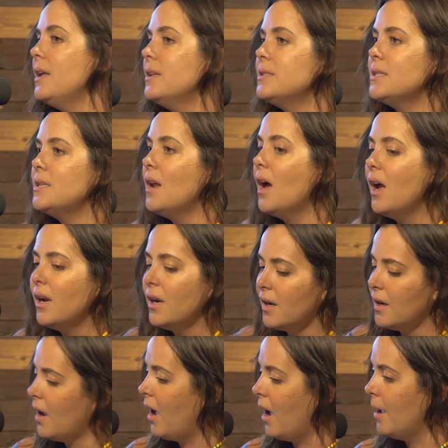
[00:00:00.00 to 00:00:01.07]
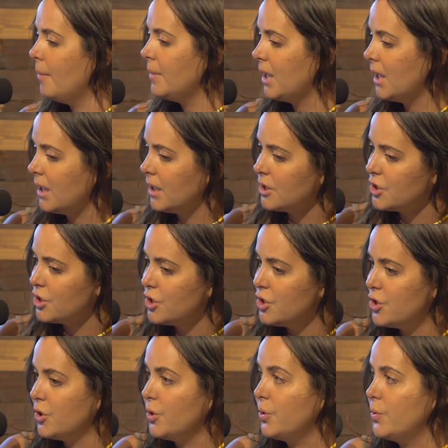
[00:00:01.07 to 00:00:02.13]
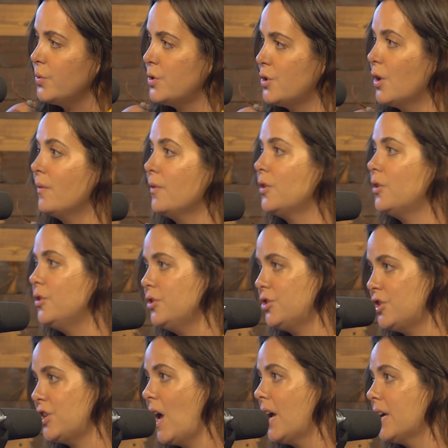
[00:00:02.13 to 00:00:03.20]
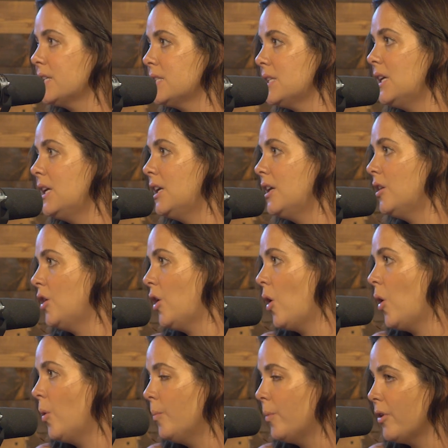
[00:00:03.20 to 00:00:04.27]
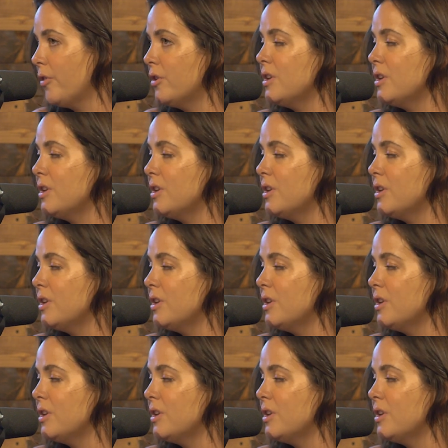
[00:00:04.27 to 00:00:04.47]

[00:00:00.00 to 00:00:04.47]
It's not common to do cervical checks in home birth.